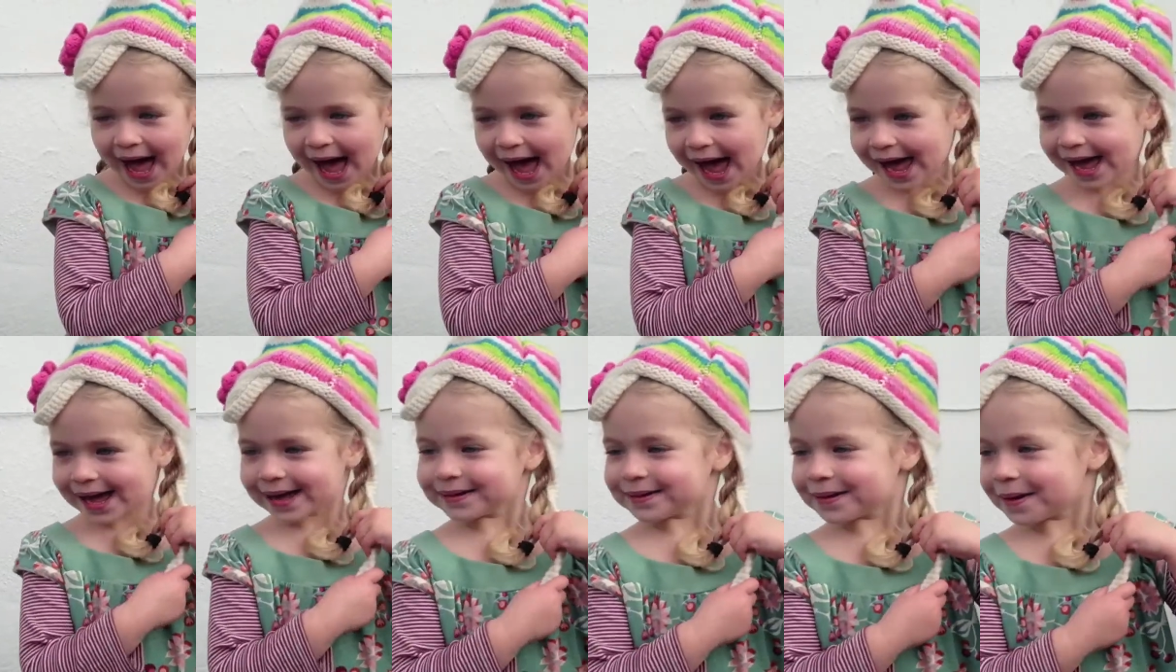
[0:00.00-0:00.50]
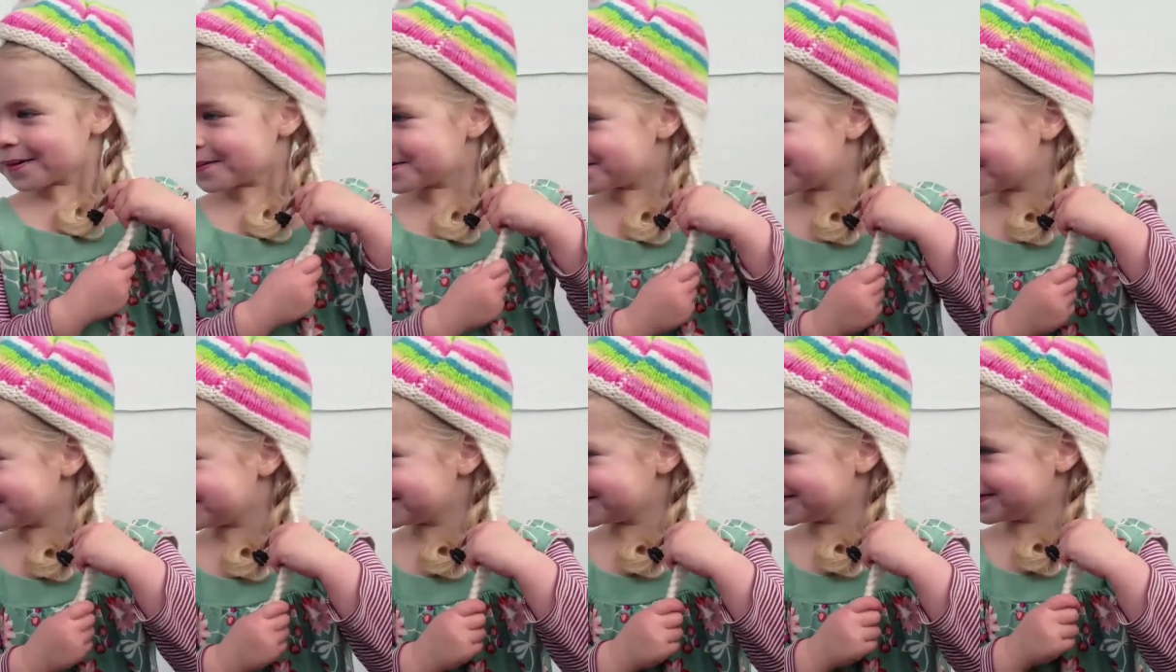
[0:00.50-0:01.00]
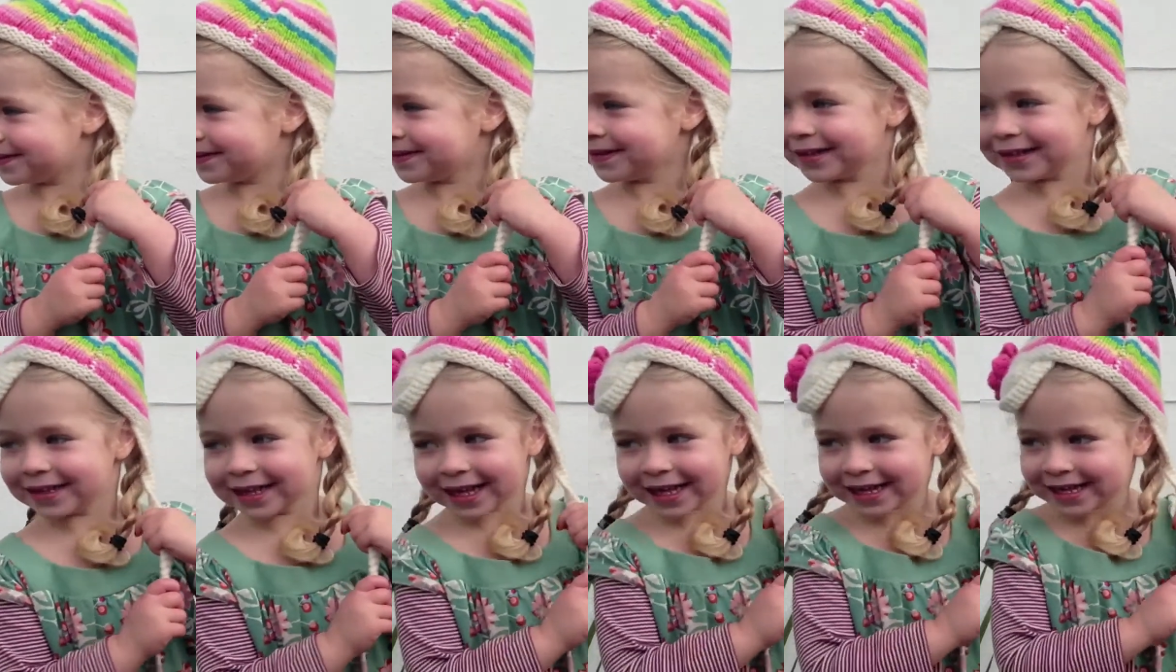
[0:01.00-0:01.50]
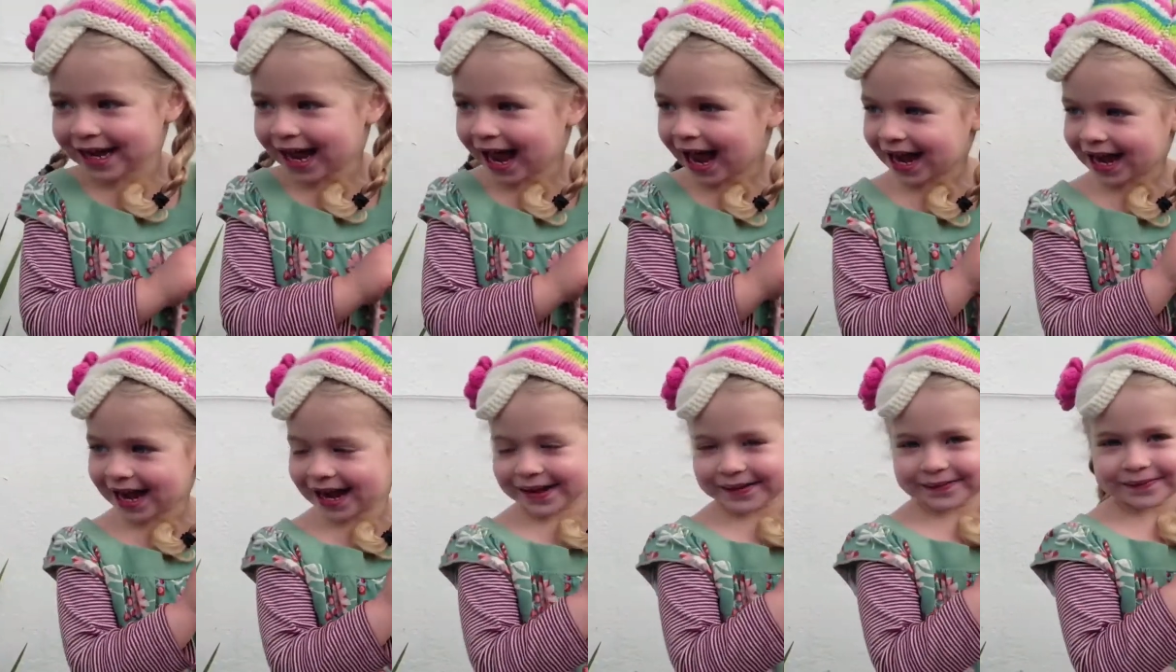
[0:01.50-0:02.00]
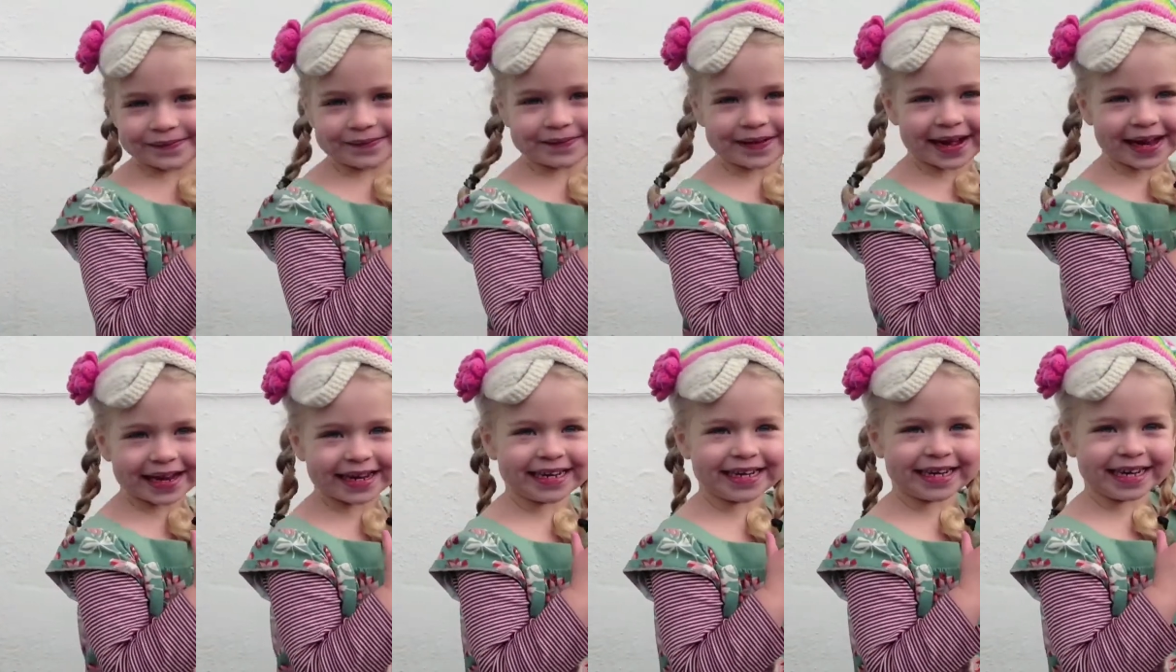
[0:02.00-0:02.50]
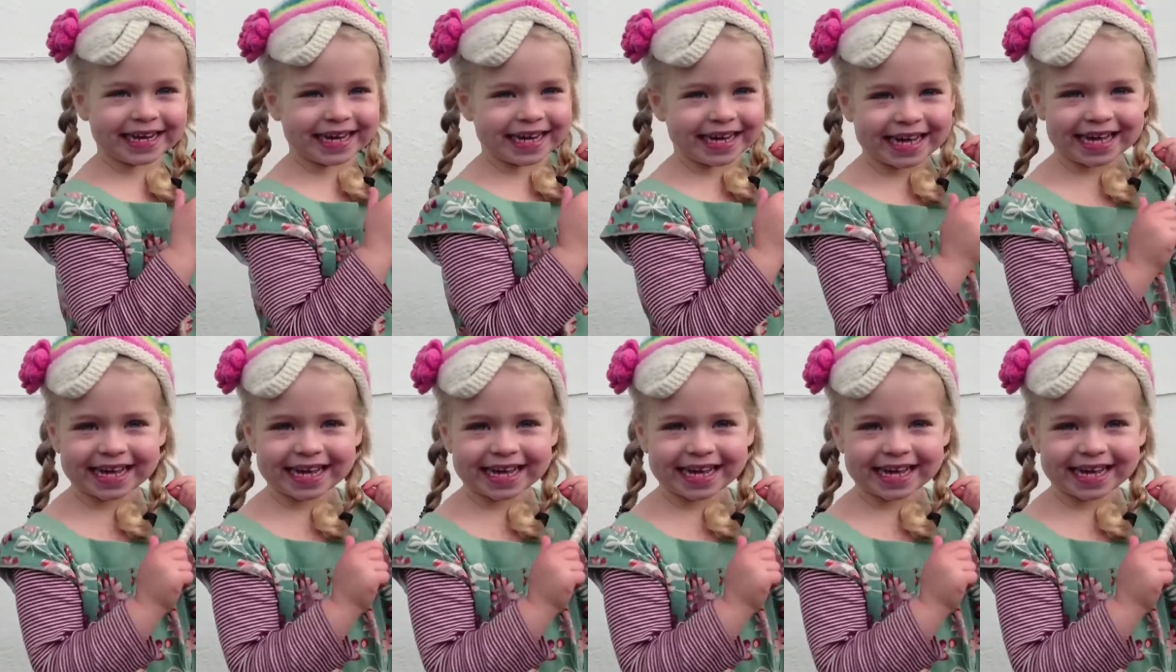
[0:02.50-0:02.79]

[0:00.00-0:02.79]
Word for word: I want people to say that I'm funny.